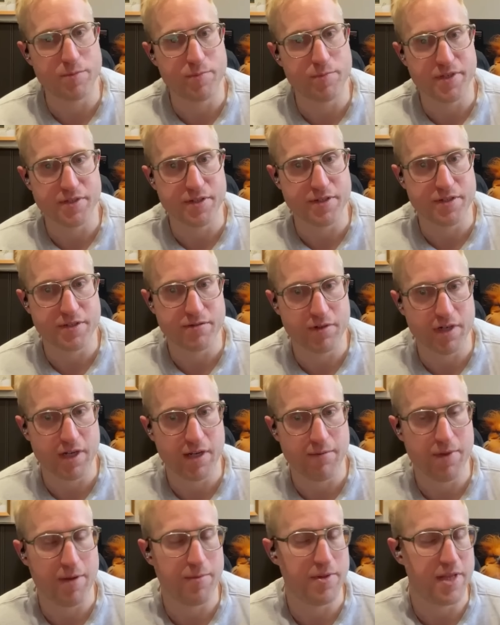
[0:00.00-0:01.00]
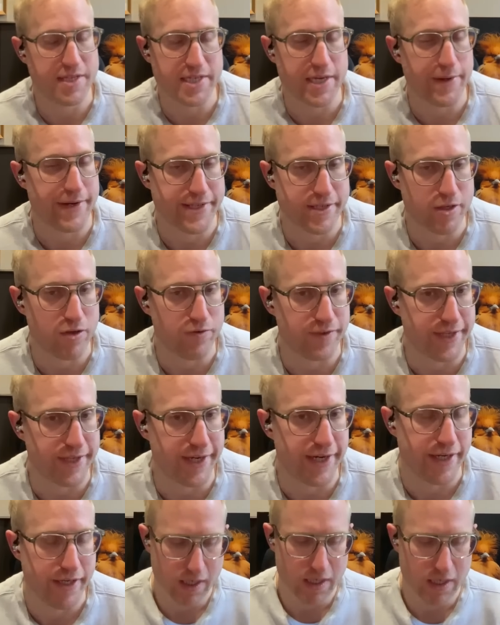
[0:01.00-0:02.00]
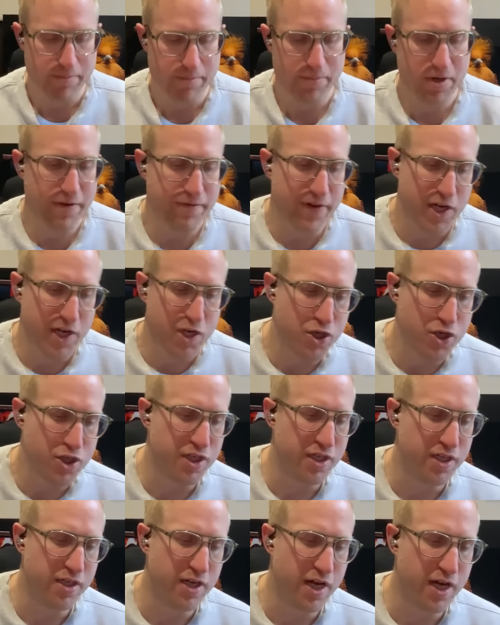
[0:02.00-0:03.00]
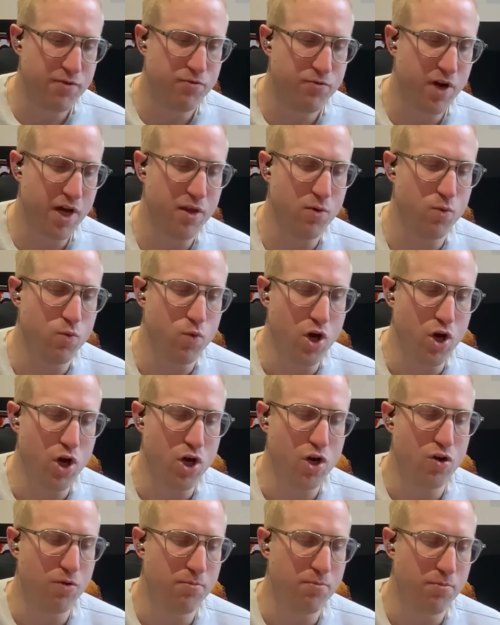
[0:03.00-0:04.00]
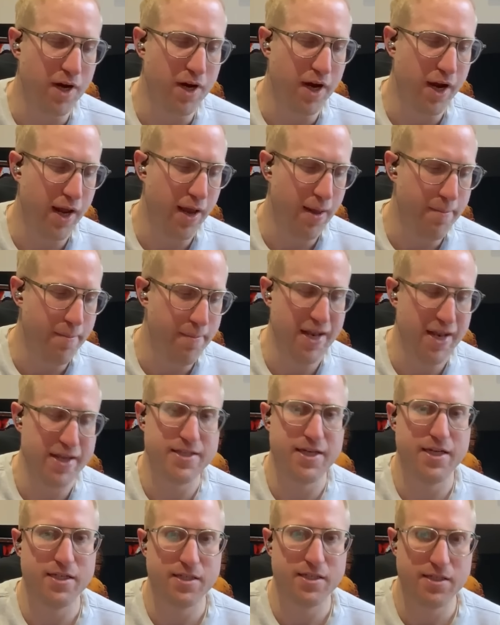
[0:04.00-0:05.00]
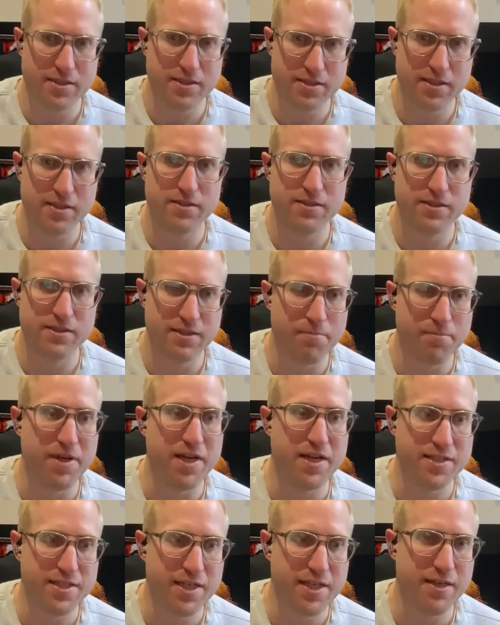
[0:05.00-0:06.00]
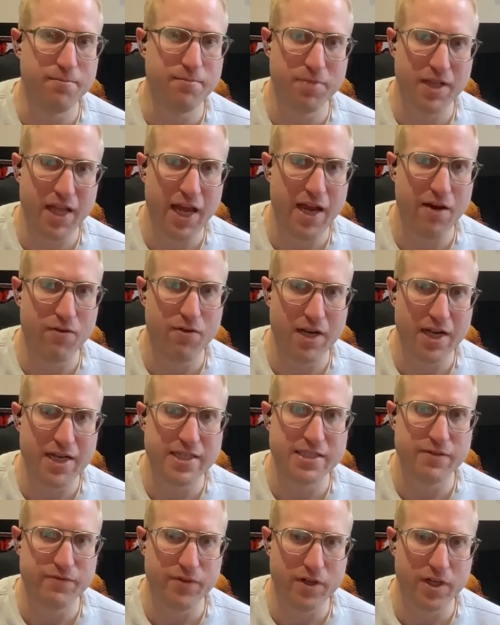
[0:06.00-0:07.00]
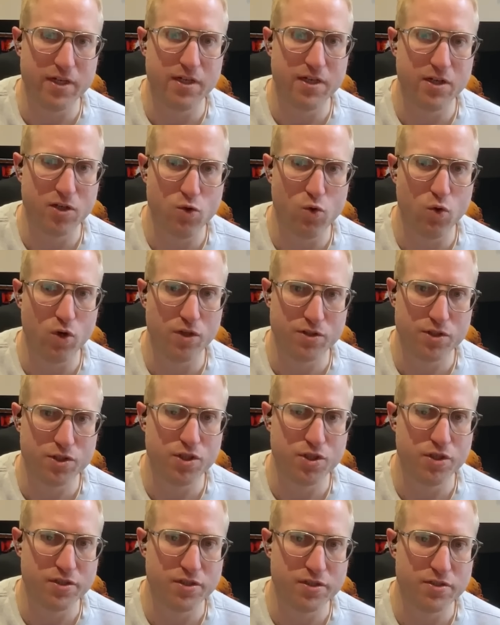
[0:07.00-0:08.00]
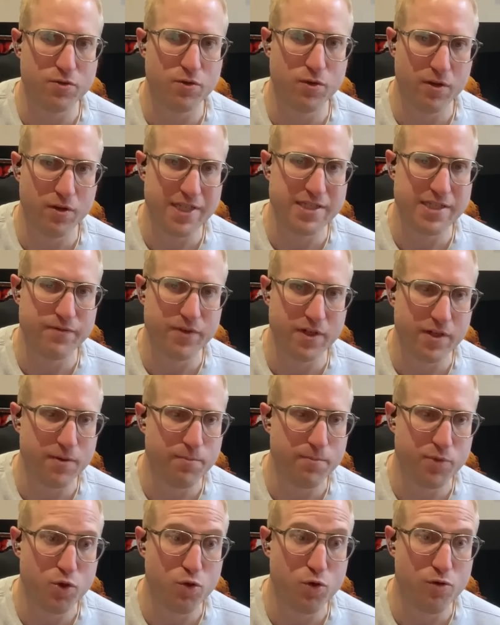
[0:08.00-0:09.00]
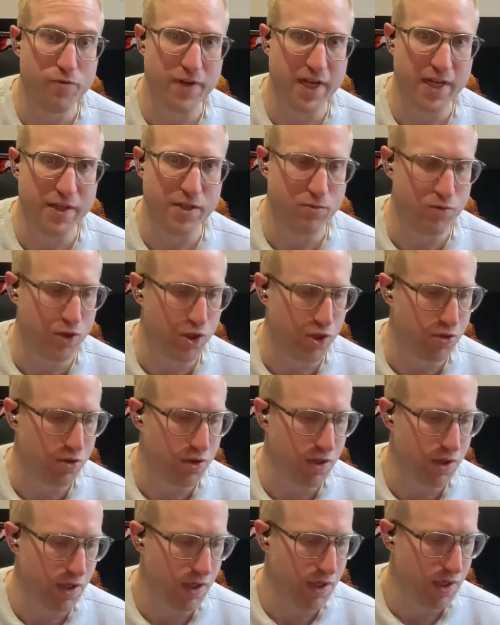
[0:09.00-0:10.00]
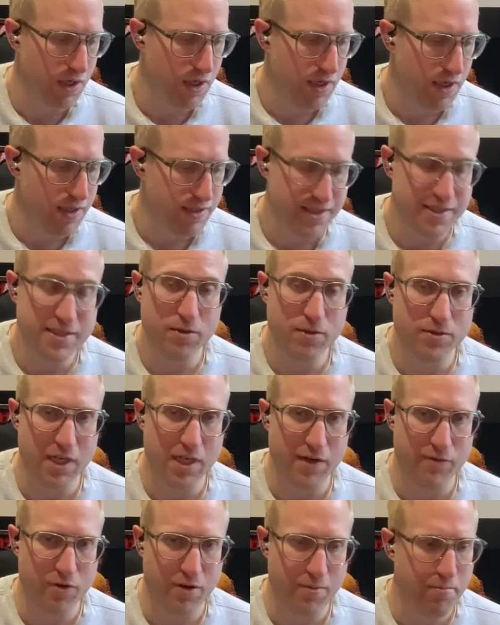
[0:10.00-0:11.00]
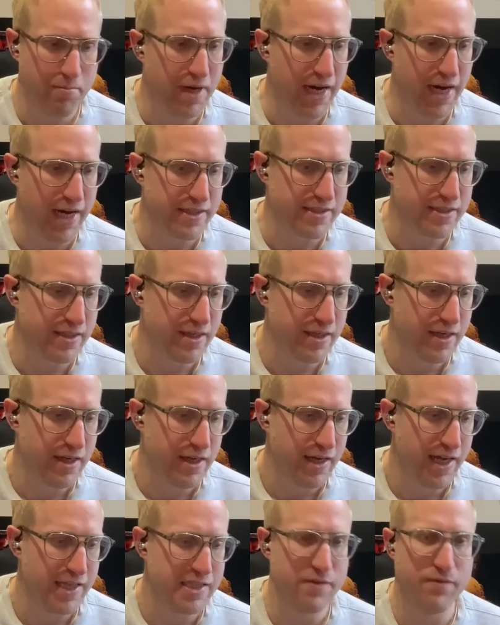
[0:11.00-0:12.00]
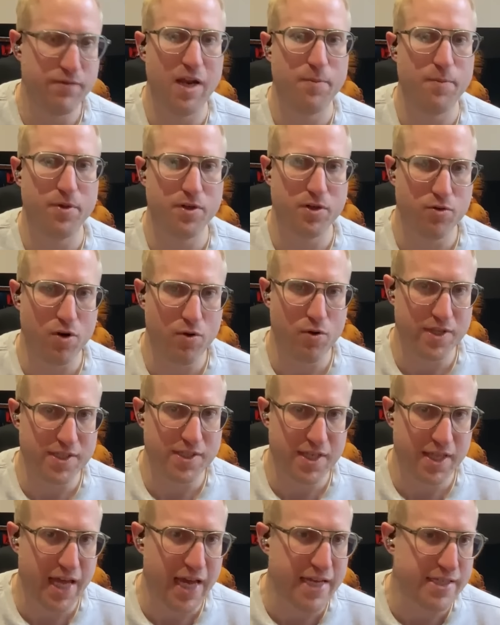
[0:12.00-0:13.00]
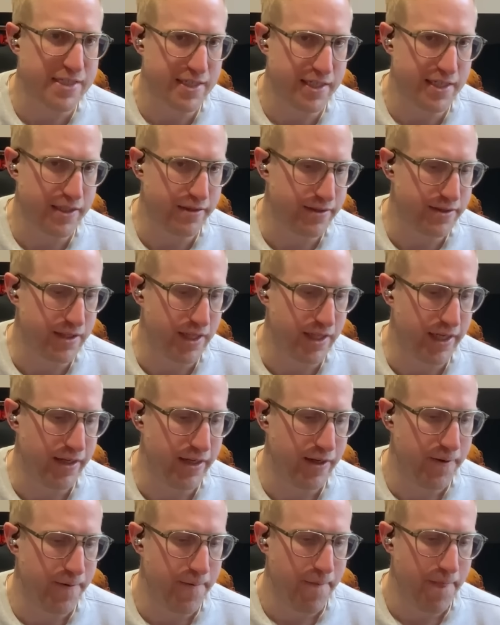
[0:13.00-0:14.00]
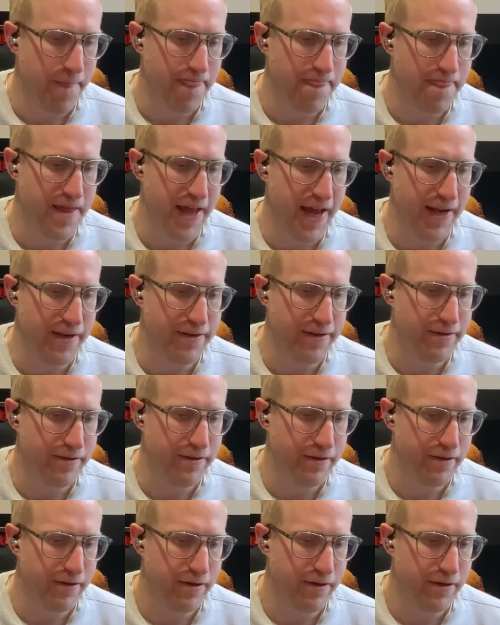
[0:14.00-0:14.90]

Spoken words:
business, right? Maybe that's how I solve for that. But if I couldn't, I'd rather work on my ability to be a team player and less of a calling the shots or less of a pure founder role, to still deliver impact and develop and grow into that skill set, than